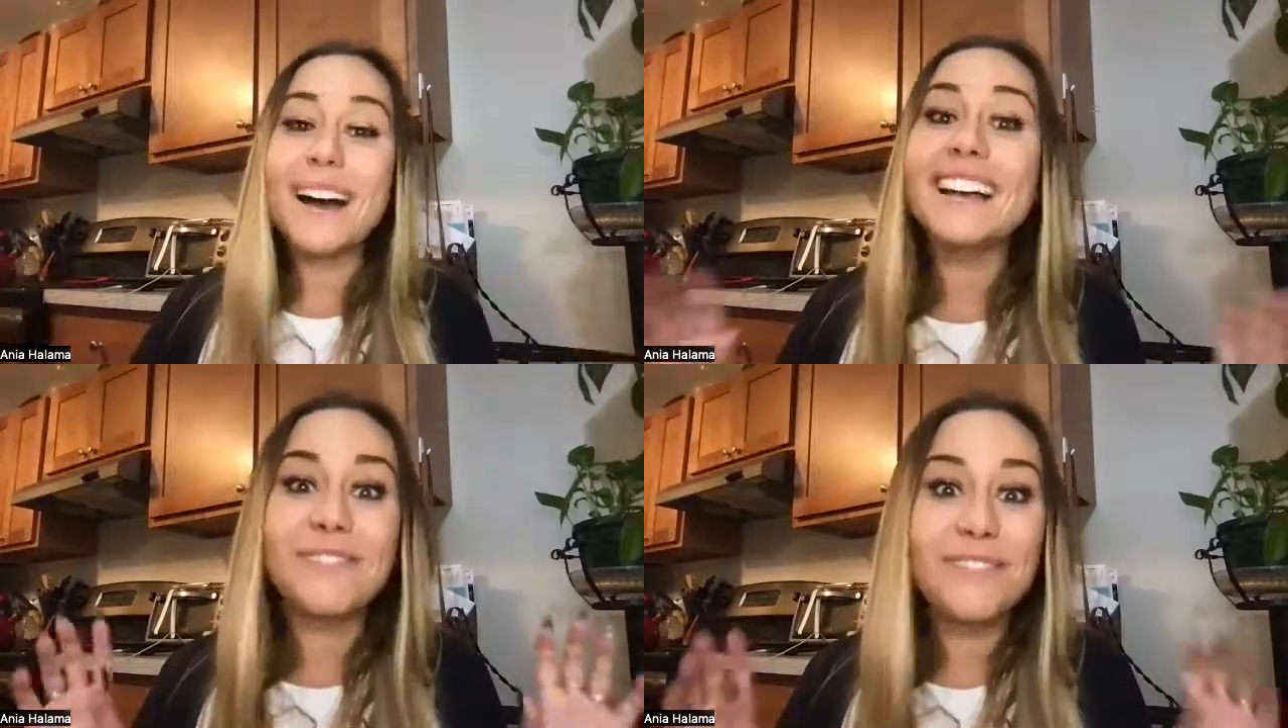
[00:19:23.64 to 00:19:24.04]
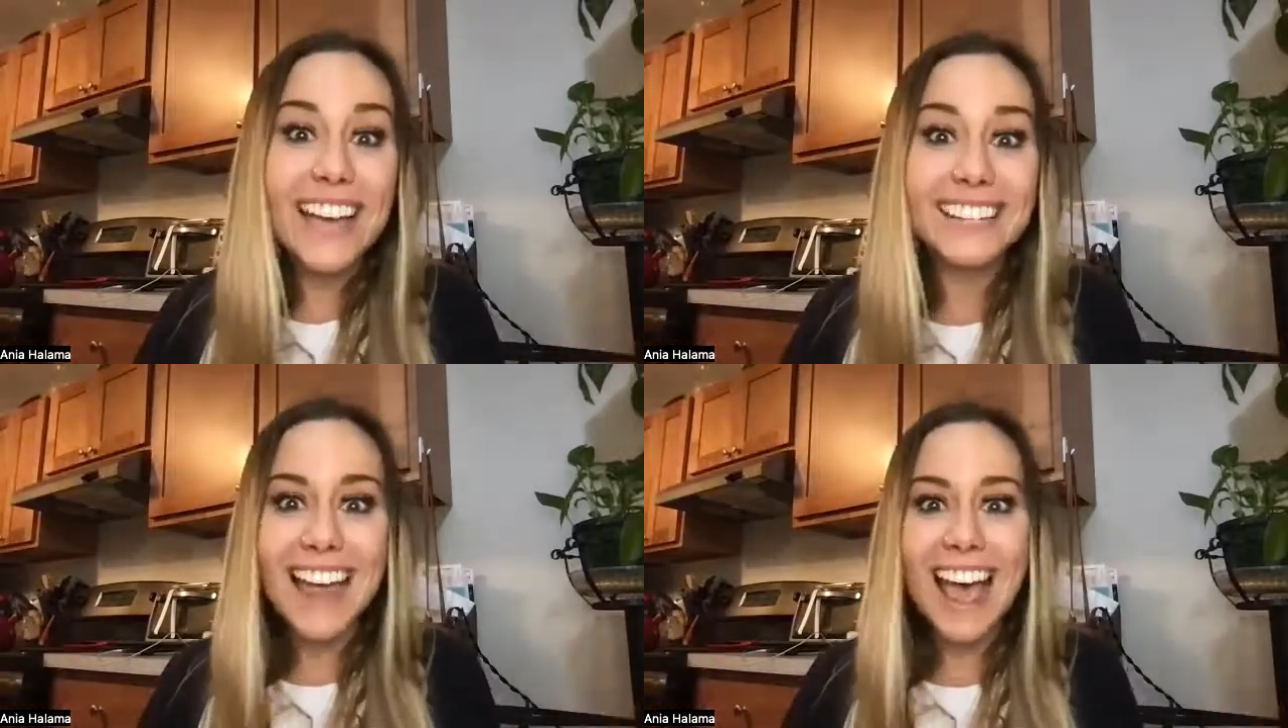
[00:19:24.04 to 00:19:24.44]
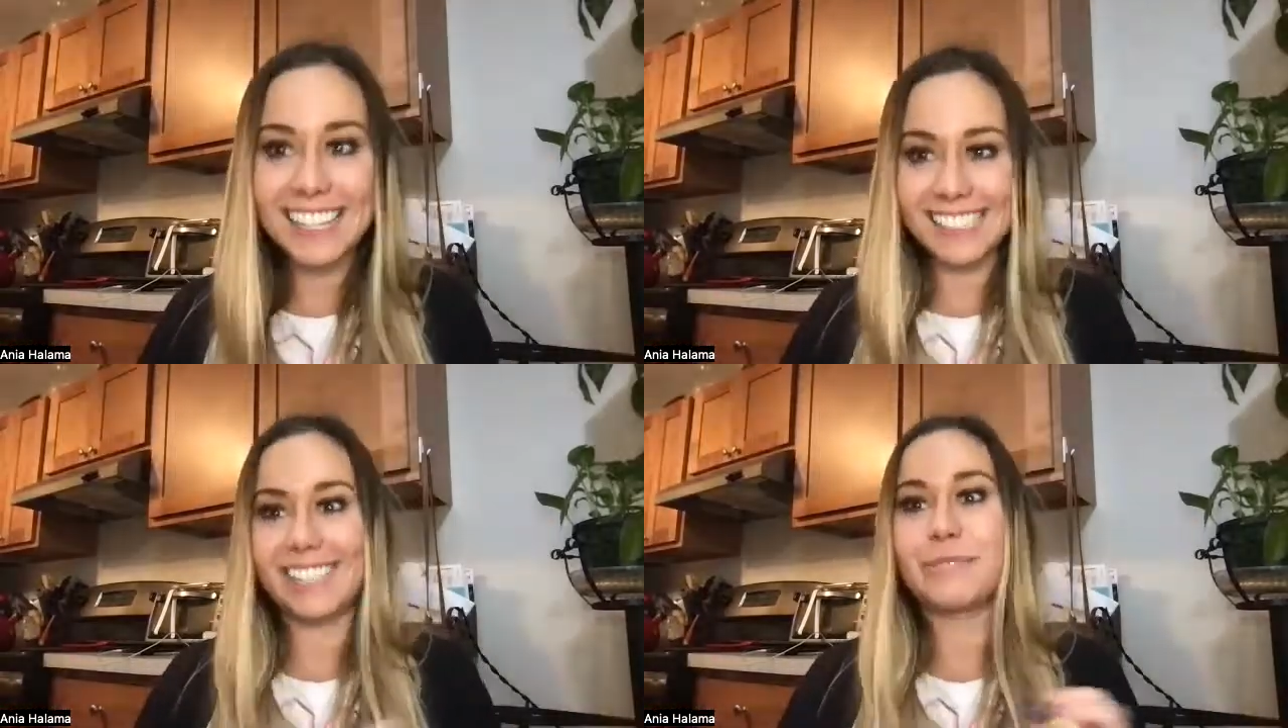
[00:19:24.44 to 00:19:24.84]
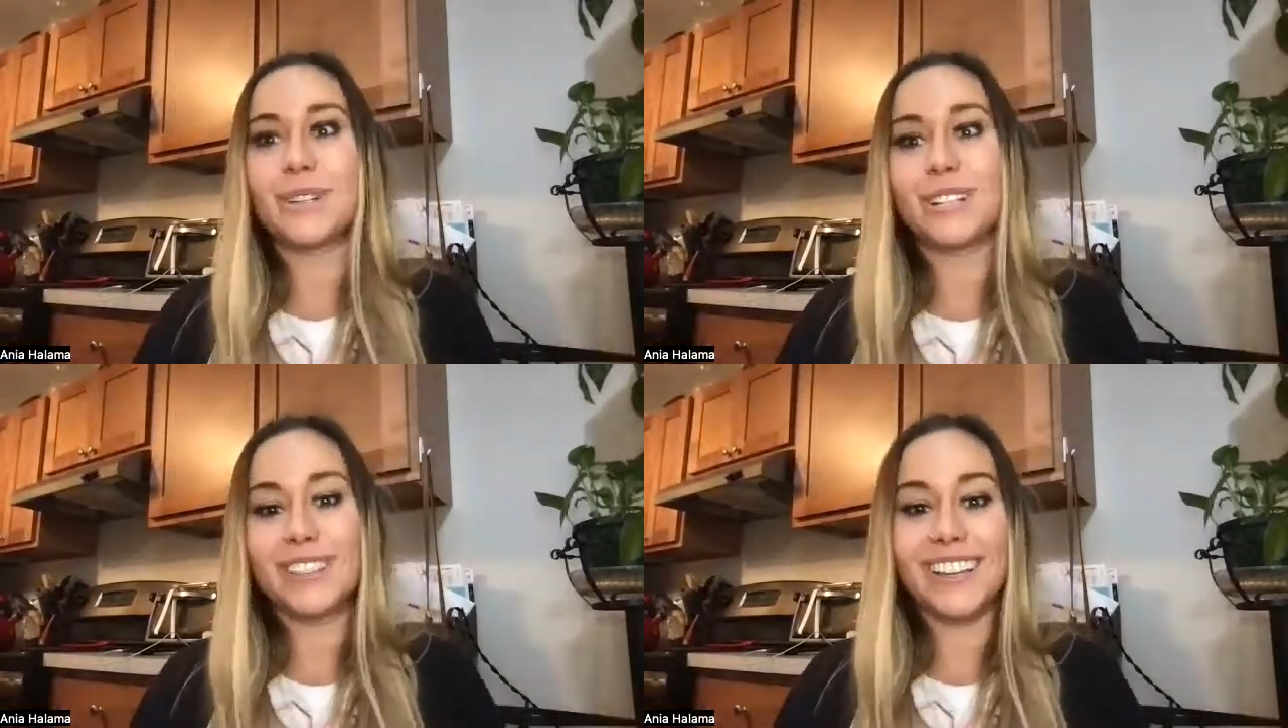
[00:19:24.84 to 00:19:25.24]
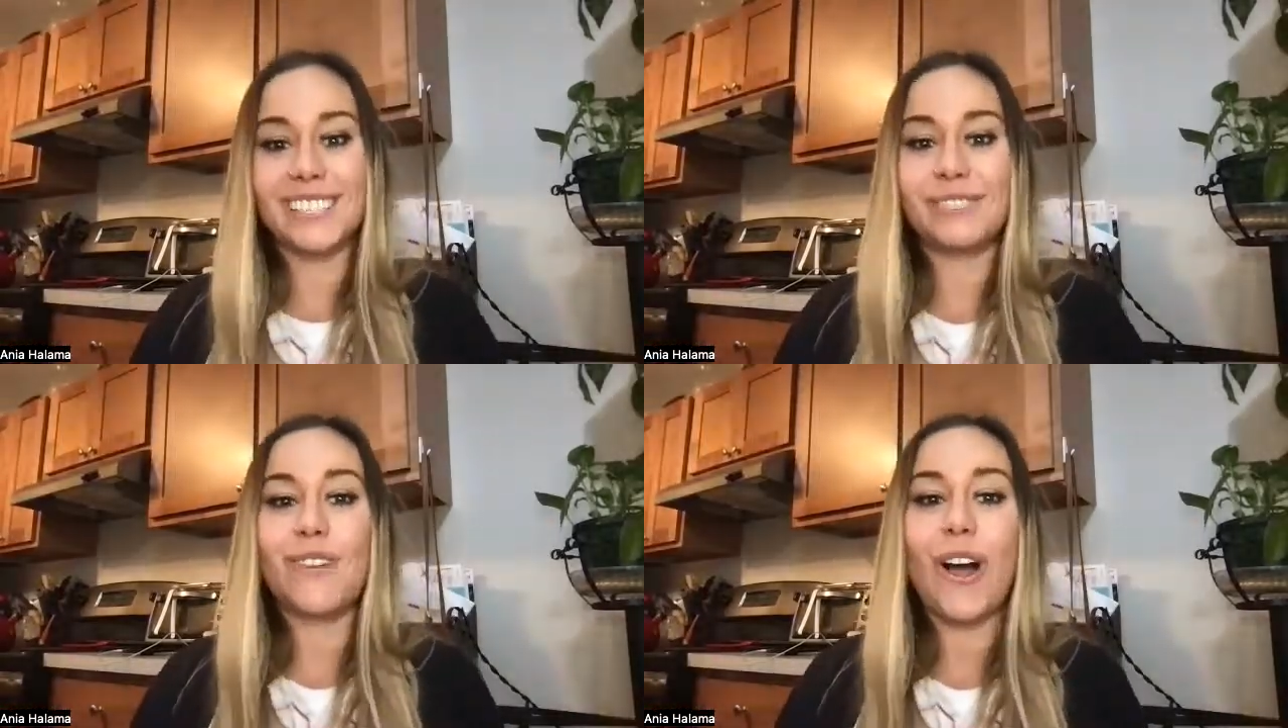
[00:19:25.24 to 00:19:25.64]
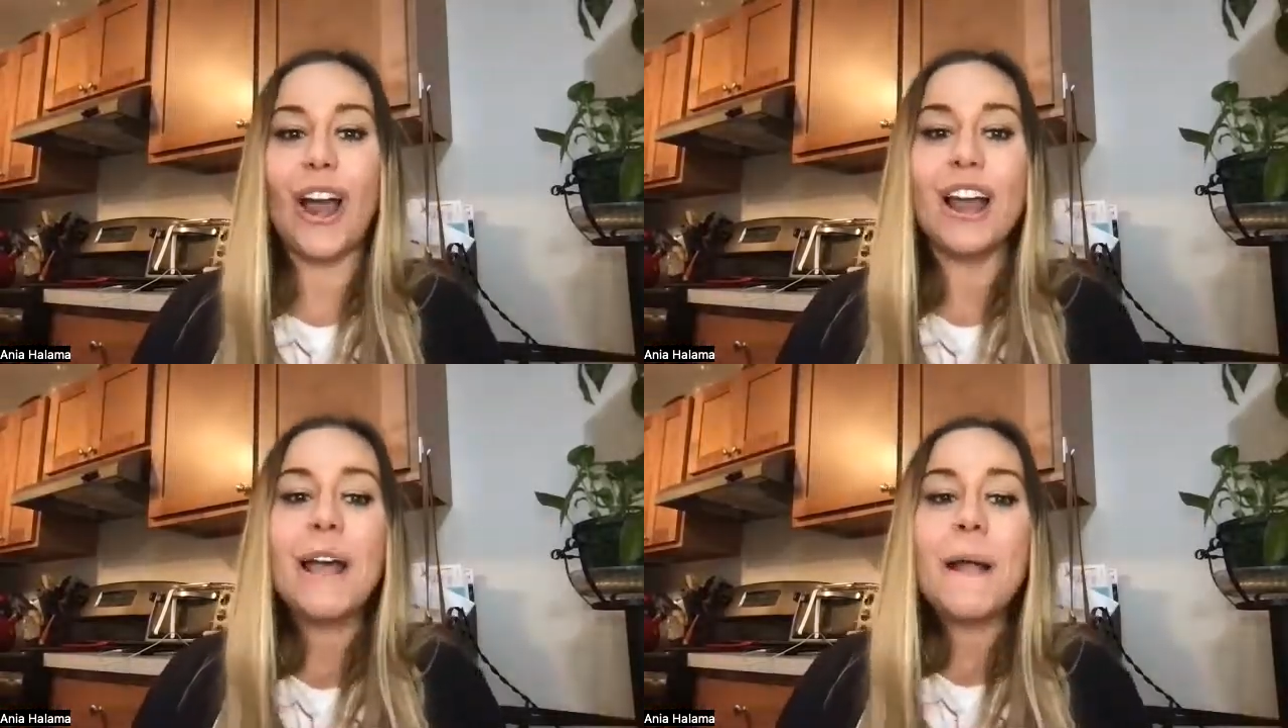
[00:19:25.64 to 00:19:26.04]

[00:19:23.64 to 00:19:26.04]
But it's fantastic book thus far.